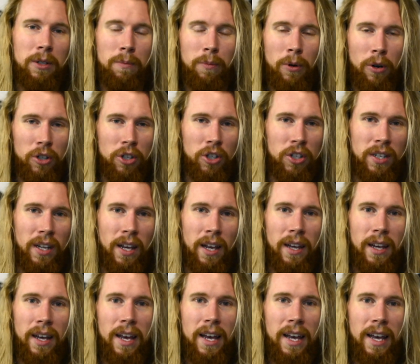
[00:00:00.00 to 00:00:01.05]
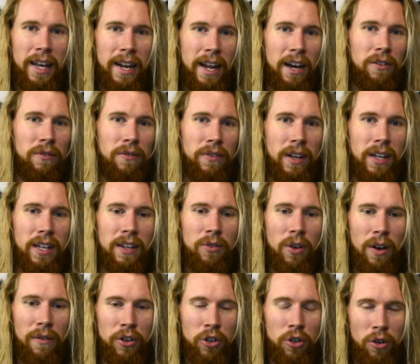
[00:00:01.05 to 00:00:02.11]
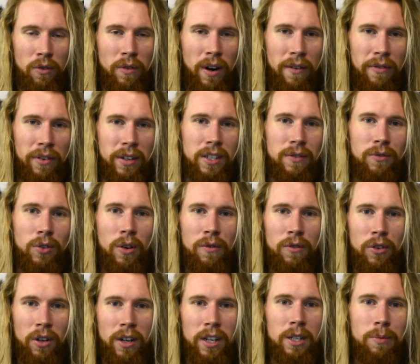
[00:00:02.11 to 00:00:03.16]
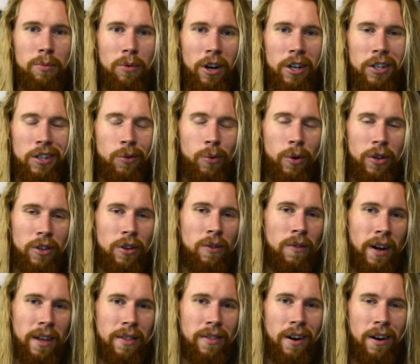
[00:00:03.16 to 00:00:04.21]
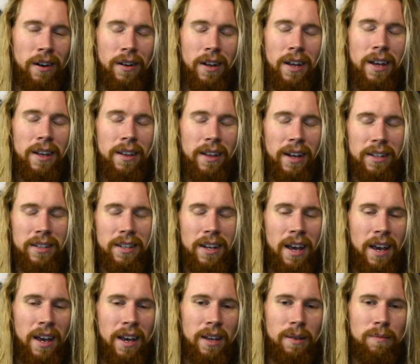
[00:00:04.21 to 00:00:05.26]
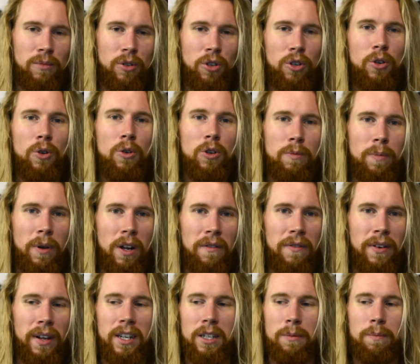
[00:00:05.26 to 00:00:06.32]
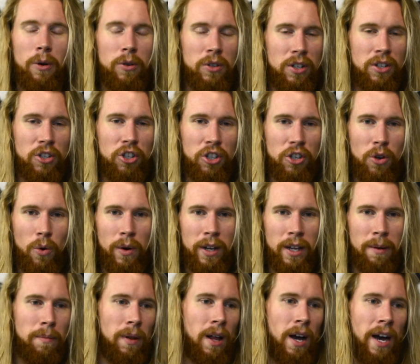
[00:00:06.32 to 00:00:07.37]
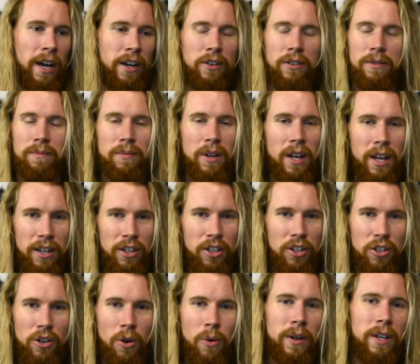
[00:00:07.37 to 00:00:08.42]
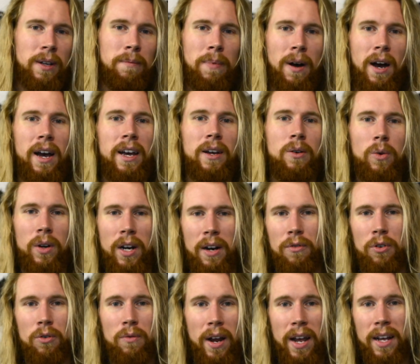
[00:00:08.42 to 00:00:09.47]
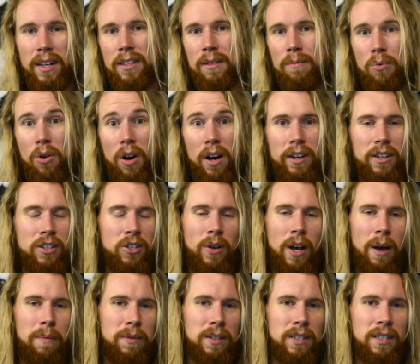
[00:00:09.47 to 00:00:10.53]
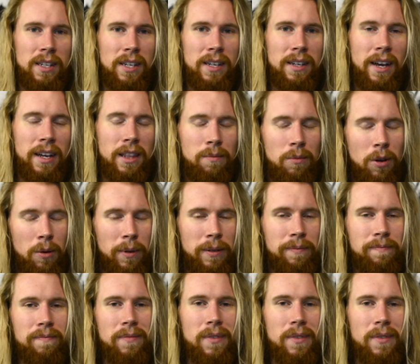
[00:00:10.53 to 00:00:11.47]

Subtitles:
purchasing an outfit. If you have a good reference, if you have good inspiration with you right there, that's a huge benefit, as opposed to just going in blind or just going and buying whatever random product you happen to see at the moment.